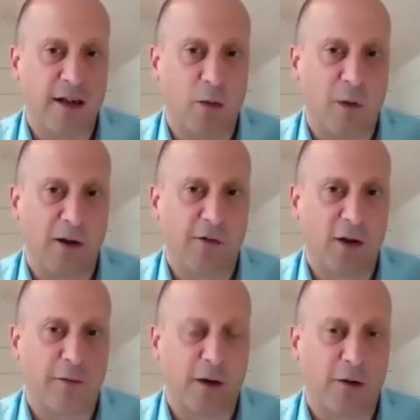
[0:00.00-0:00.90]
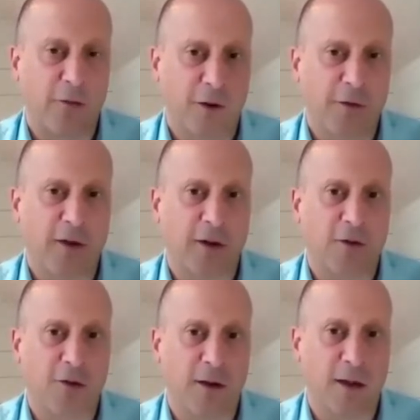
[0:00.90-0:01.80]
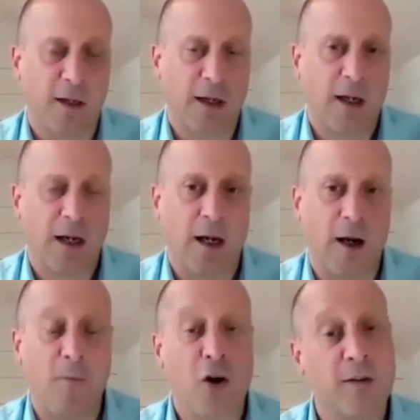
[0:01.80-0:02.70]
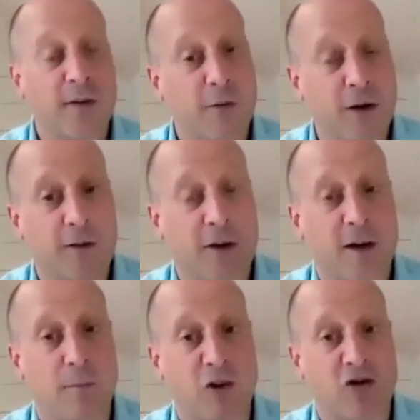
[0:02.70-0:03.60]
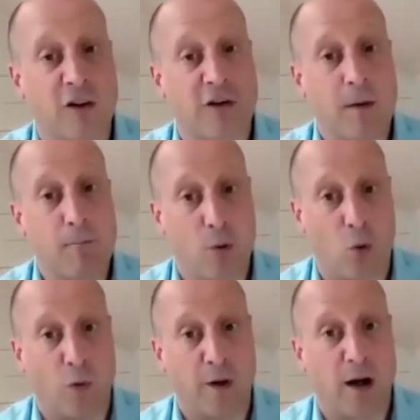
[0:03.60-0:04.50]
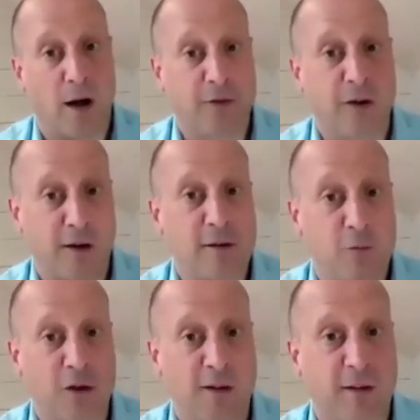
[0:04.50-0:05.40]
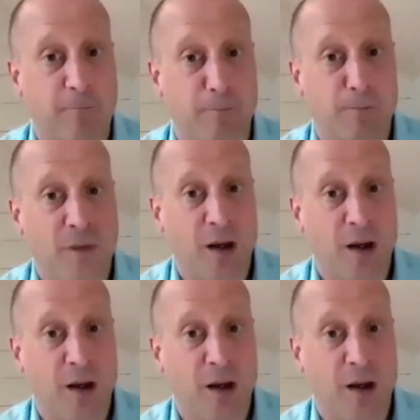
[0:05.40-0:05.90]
when I served there as First Secretary, who was the first High Commissioner to be born after 1947,